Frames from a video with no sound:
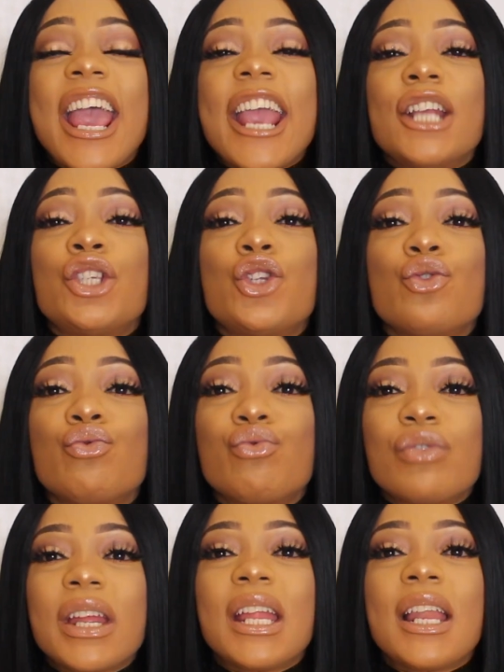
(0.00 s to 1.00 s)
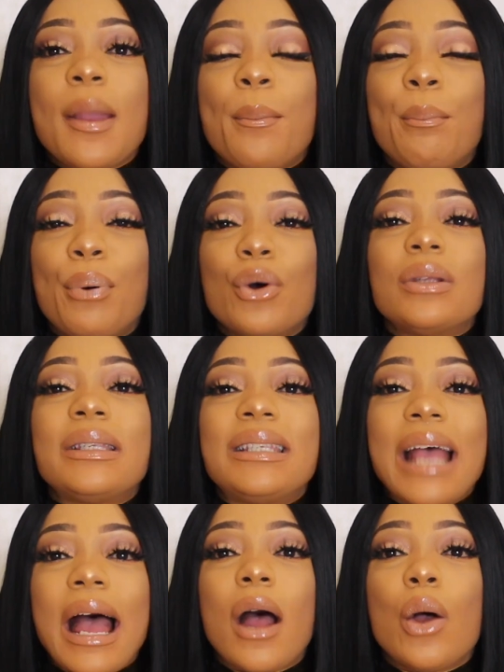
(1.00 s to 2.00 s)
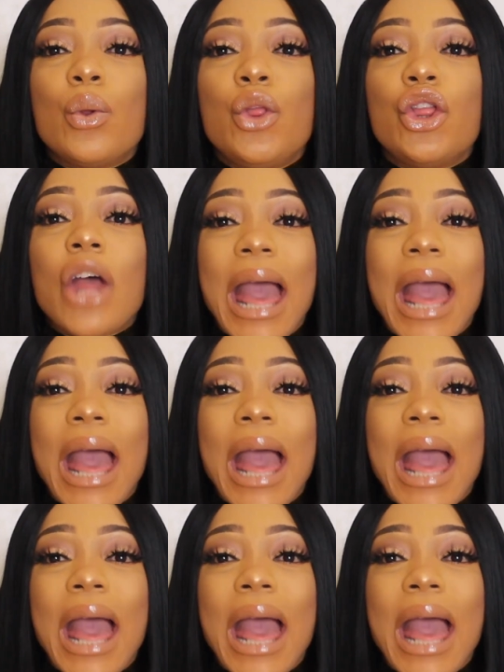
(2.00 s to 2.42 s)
is to really put down